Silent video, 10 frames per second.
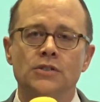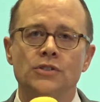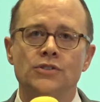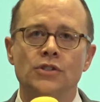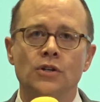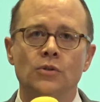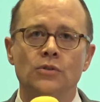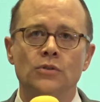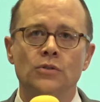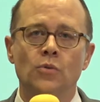So
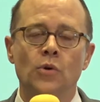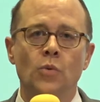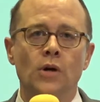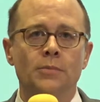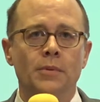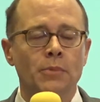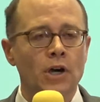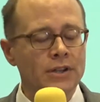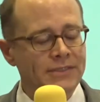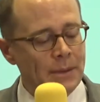
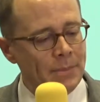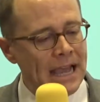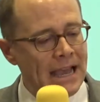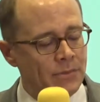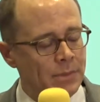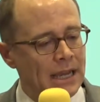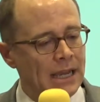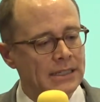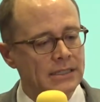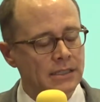part of that path
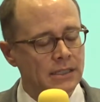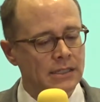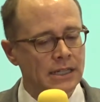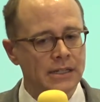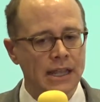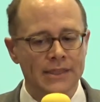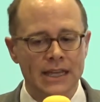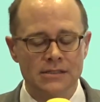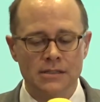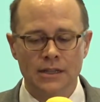back, and
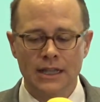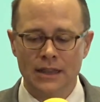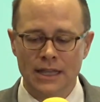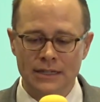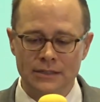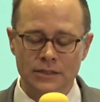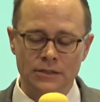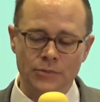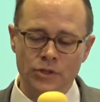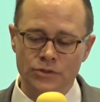that
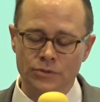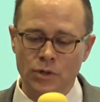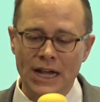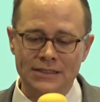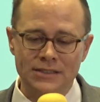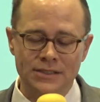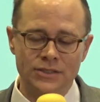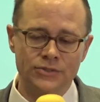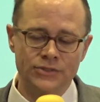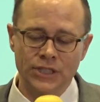those
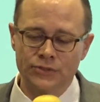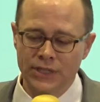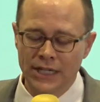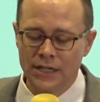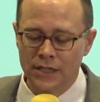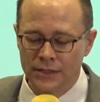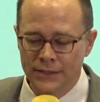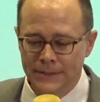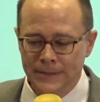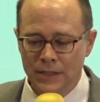practices of self-care,
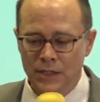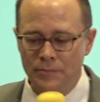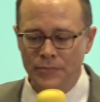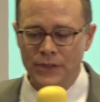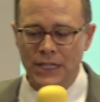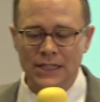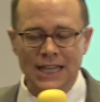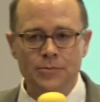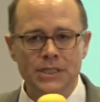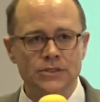then
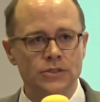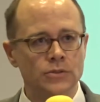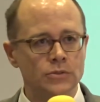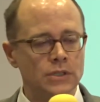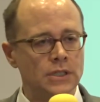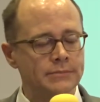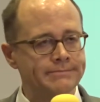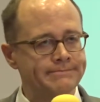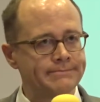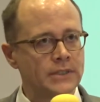led me to